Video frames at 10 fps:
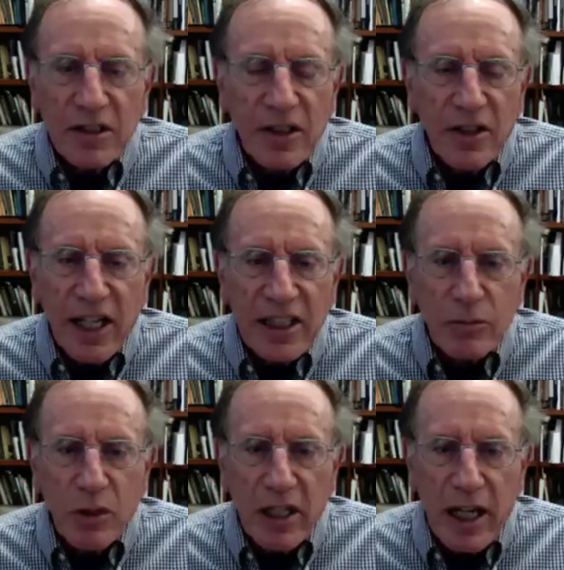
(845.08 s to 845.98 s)
that that's
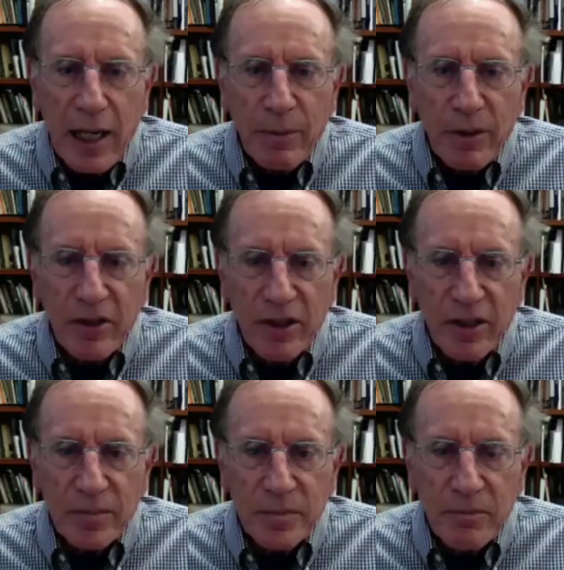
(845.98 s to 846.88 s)
what happened
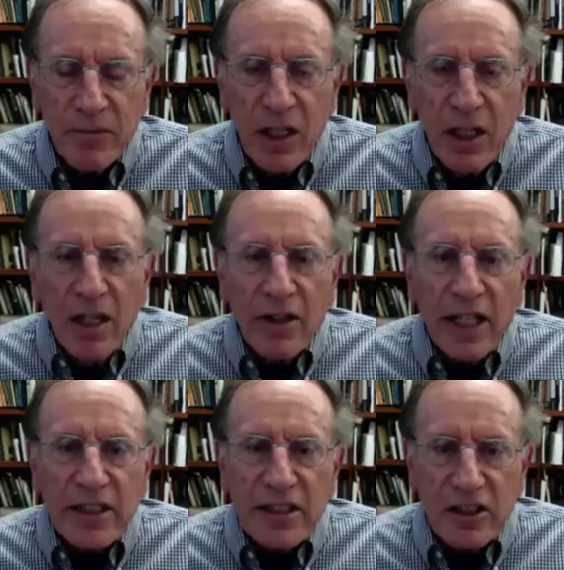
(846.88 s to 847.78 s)
here.
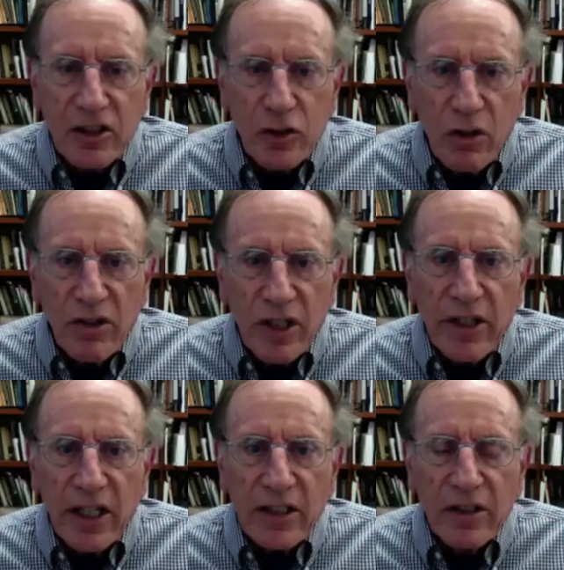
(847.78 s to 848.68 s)
That's a story
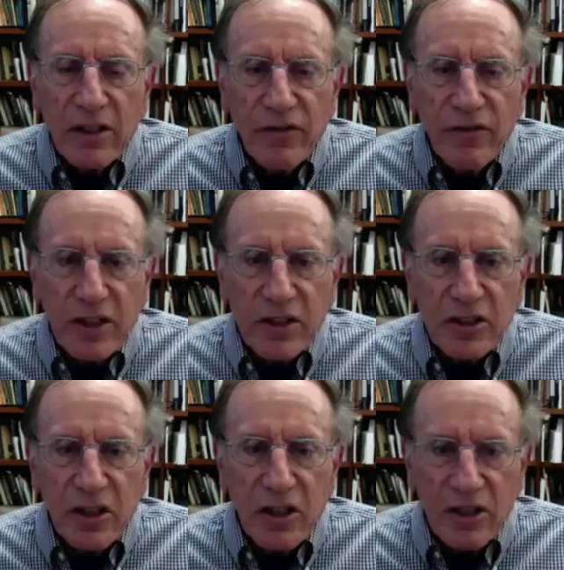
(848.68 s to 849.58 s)
that the
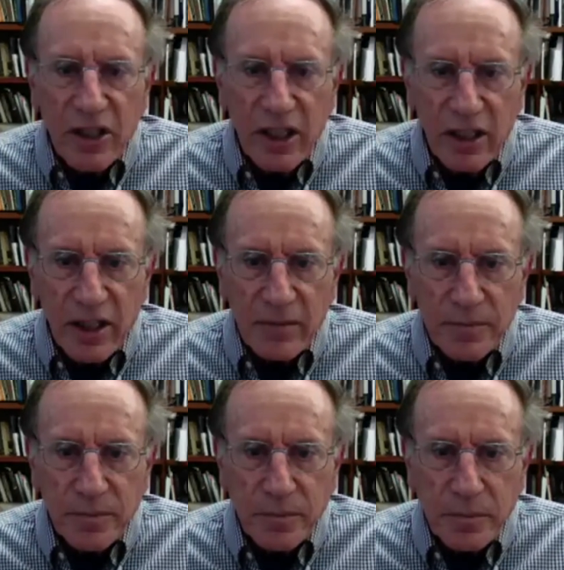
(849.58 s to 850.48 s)
defendants are telling.
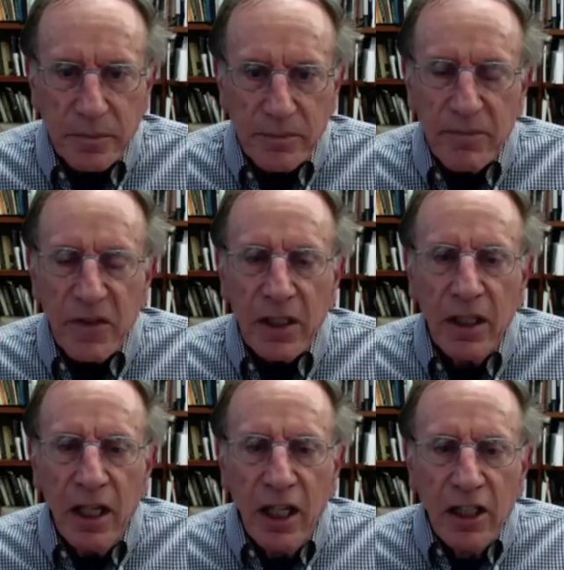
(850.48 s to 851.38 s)

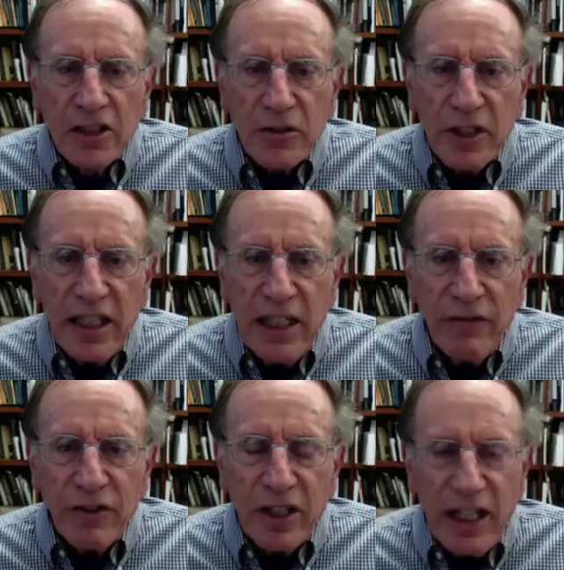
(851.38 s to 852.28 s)
So
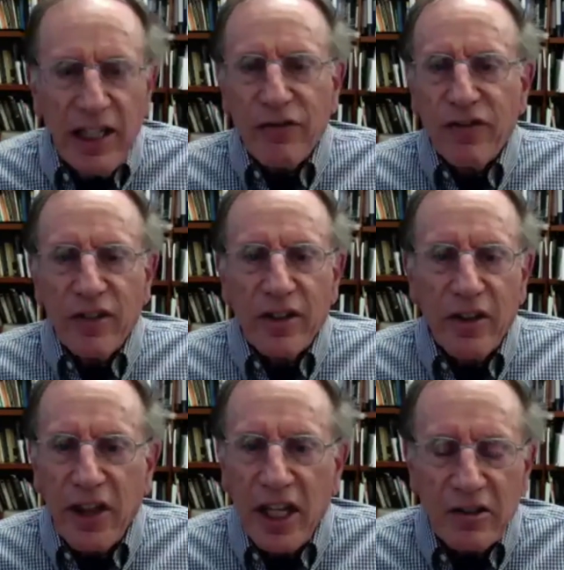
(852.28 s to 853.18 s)
even if
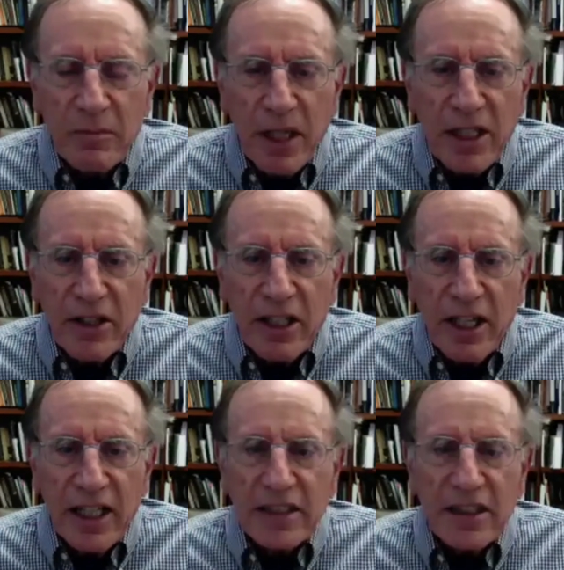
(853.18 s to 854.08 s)
they could make the
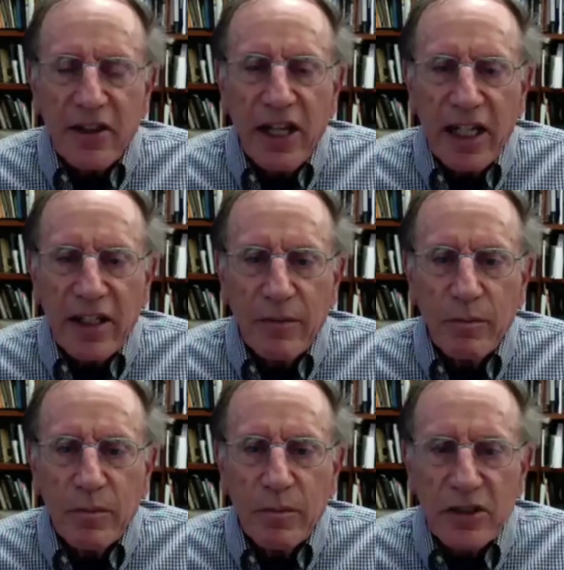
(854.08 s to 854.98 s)
case that
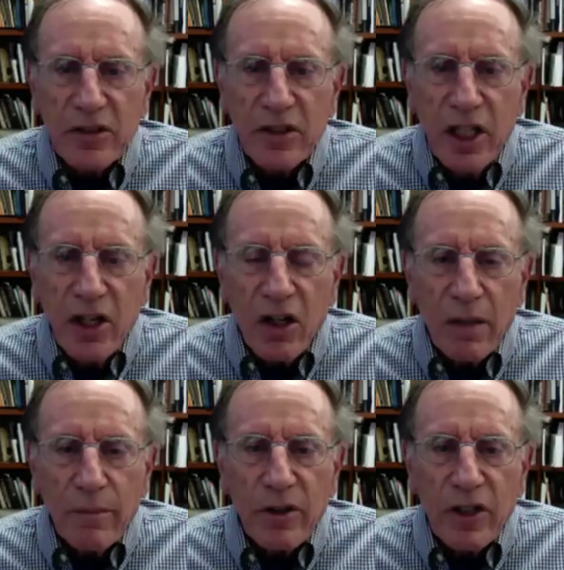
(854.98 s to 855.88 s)
Mr.
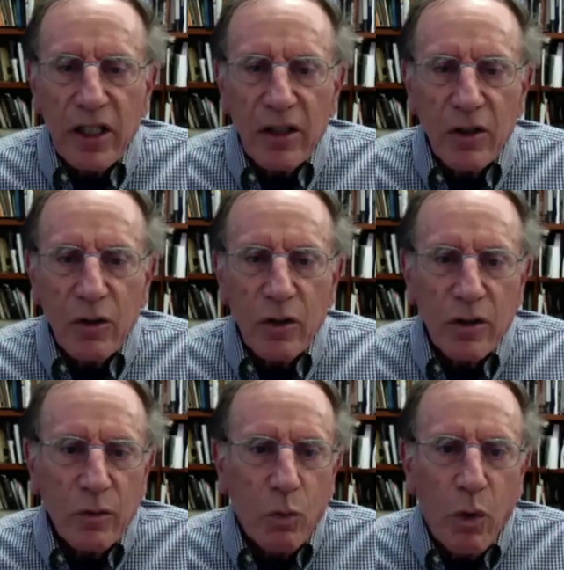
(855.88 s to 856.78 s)
Arbery
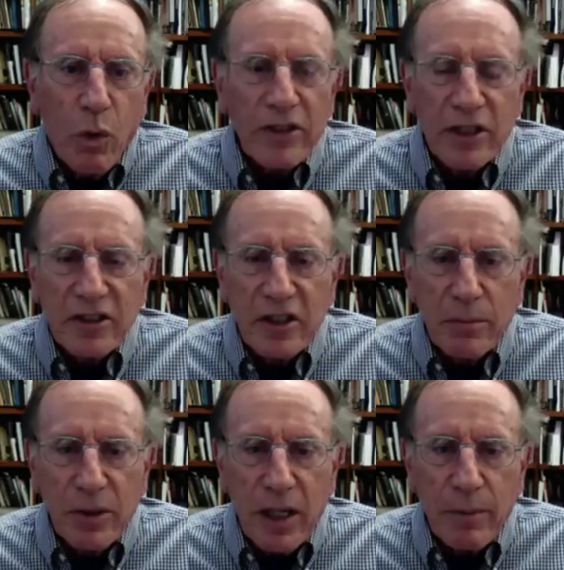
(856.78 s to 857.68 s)
went onto the
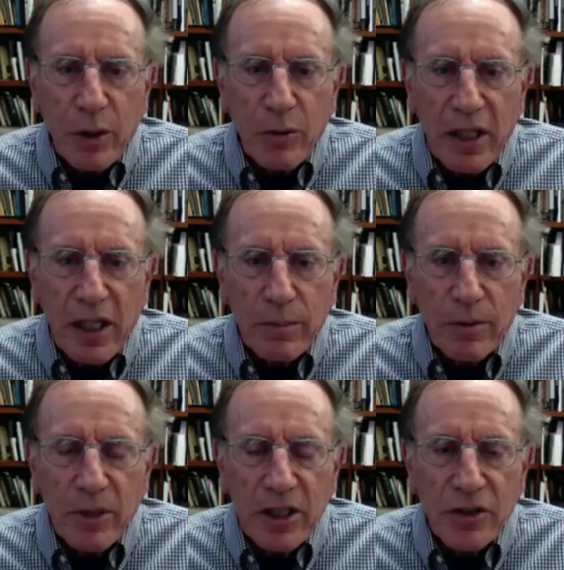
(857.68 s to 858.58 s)
property without
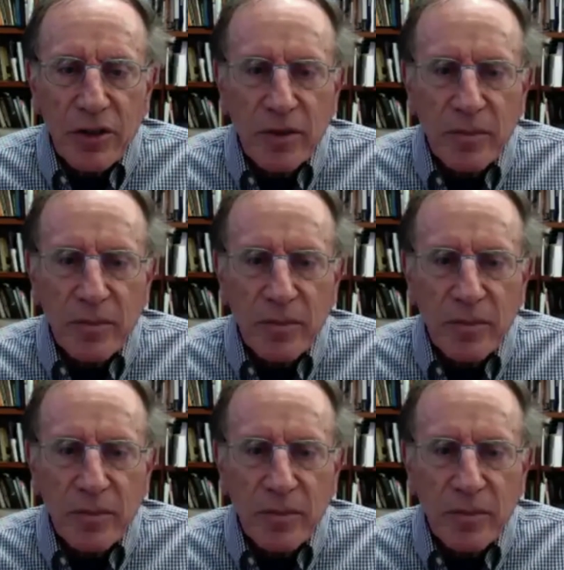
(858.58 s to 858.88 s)
permission,